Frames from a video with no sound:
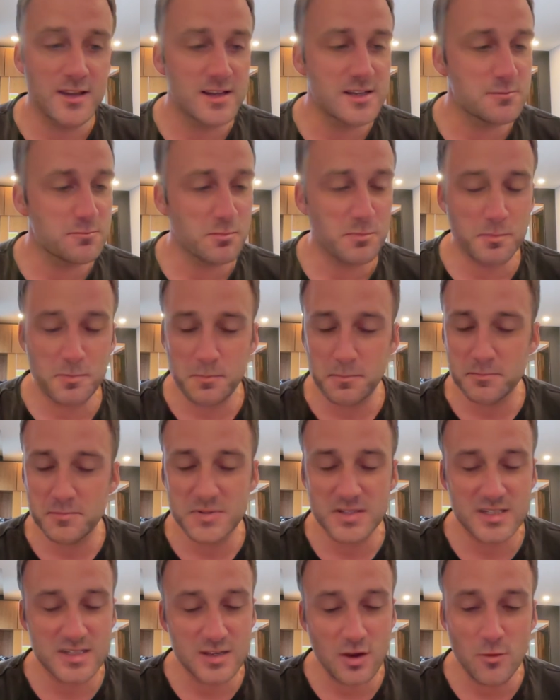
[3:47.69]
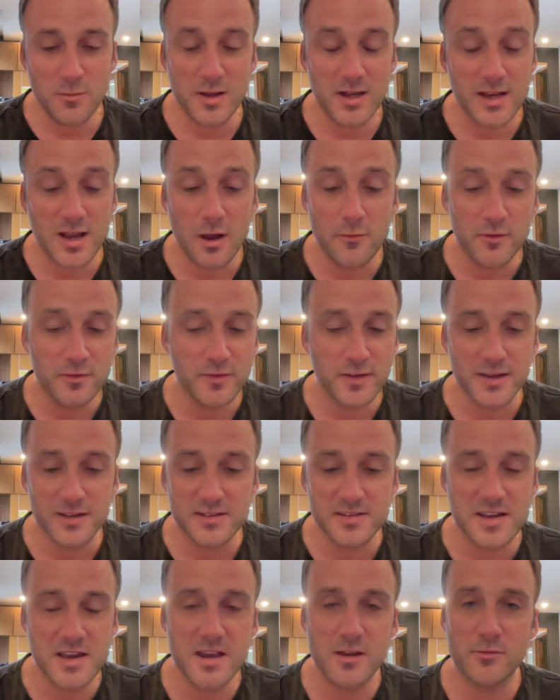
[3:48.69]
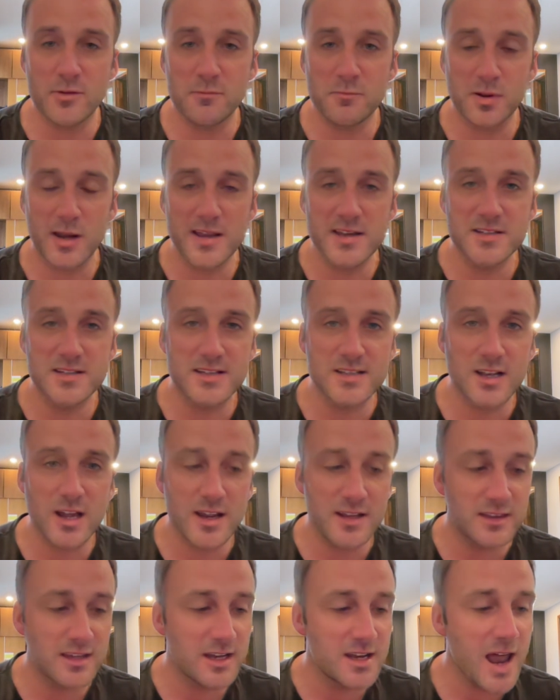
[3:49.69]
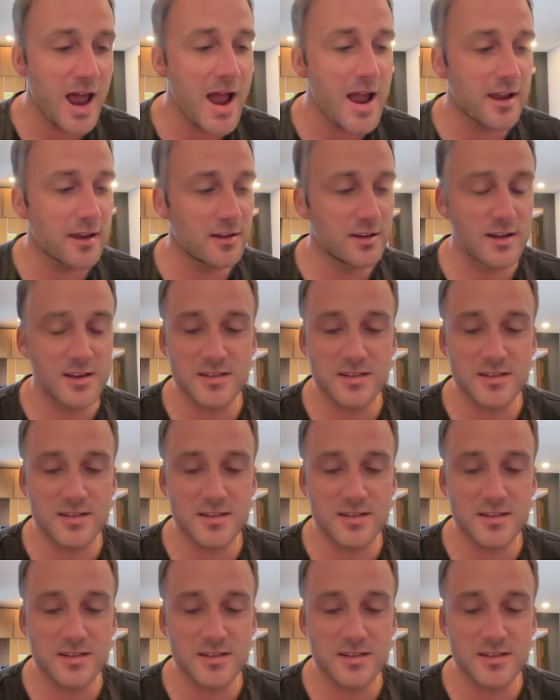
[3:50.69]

There's so many other things here in places like Da Nang.